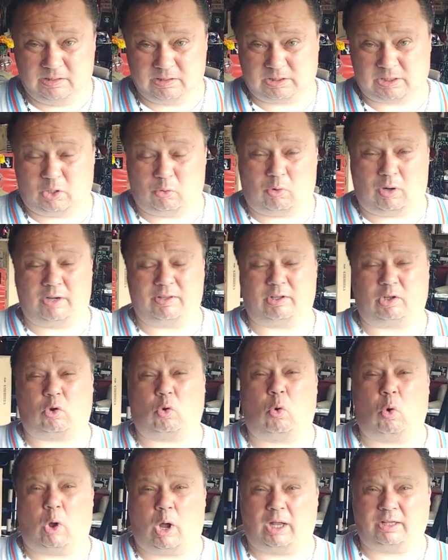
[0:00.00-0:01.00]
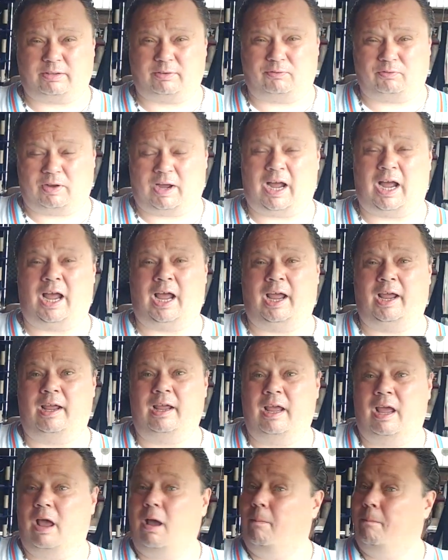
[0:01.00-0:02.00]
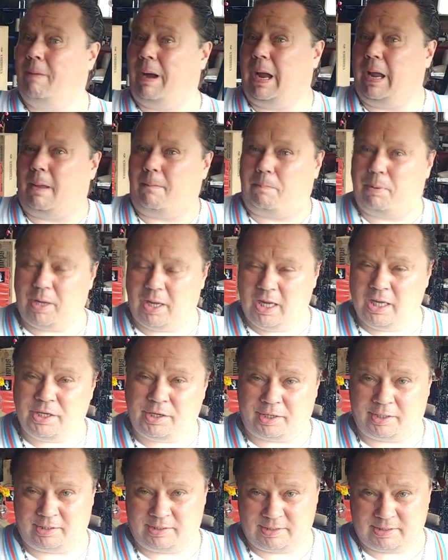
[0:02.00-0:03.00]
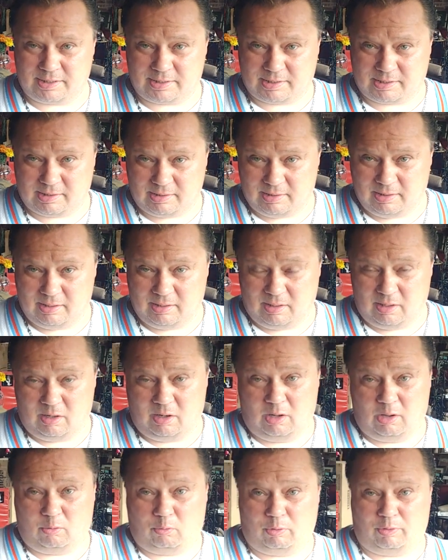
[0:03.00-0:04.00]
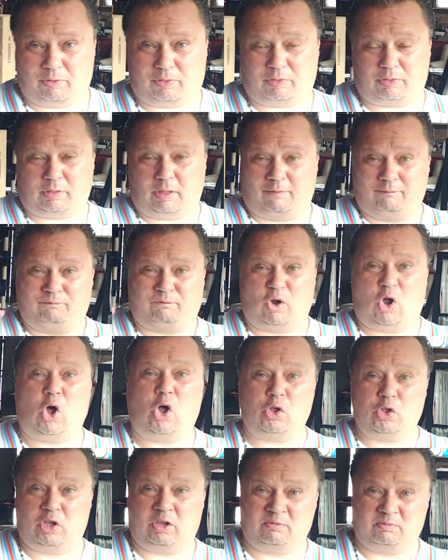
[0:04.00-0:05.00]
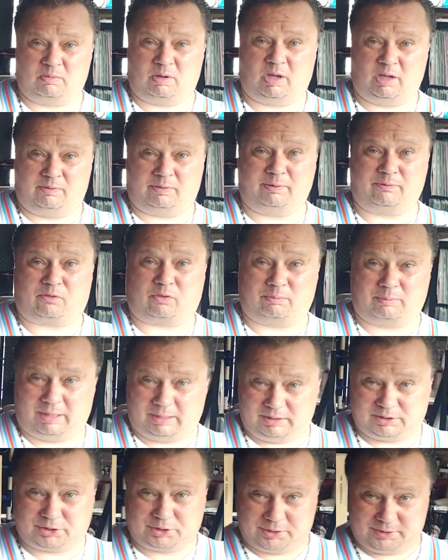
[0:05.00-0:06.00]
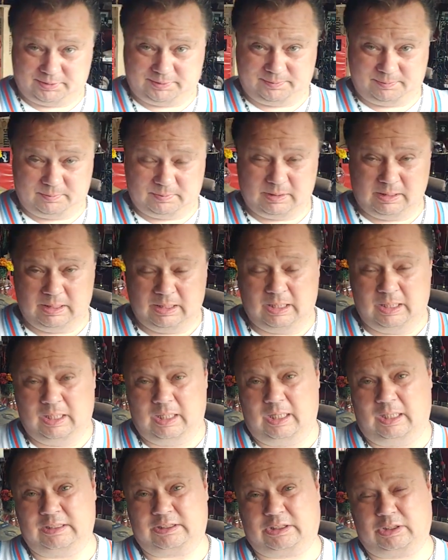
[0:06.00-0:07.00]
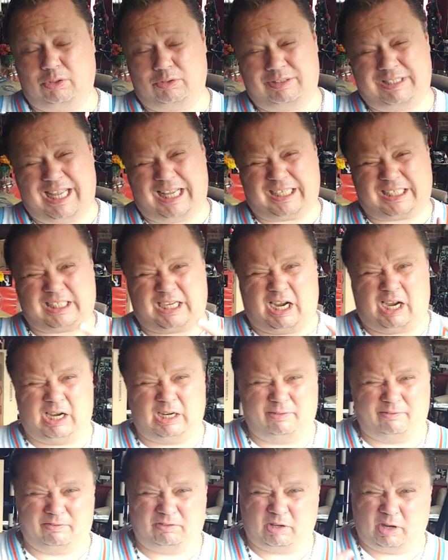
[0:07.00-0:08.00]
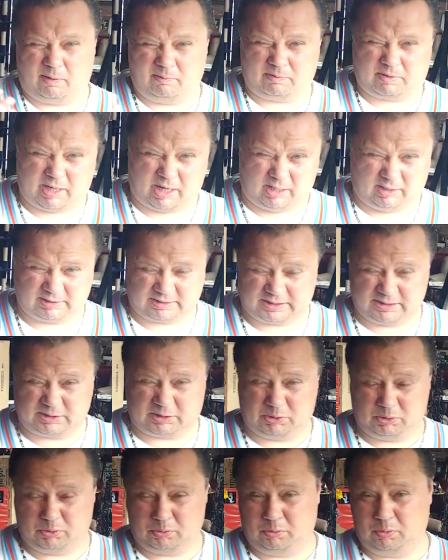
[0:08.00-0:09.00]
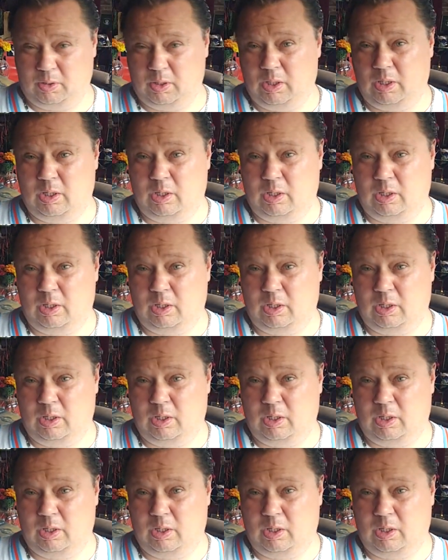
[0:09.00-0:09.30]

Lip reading: So I wanted to quantify my opinions with a volume of information. And so that kind of dovetails into